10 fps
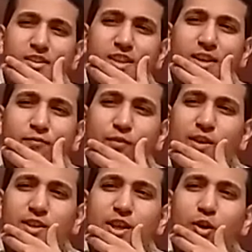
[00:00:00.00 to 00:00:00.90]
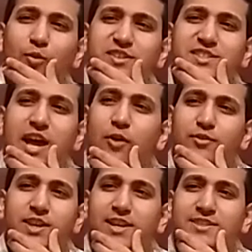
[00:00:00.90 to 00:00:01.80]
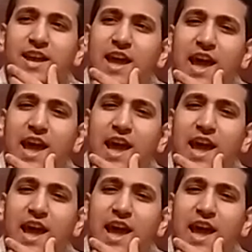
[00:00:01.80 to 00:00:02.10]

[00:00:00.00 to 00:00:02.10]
Like, freaking, they always nowadays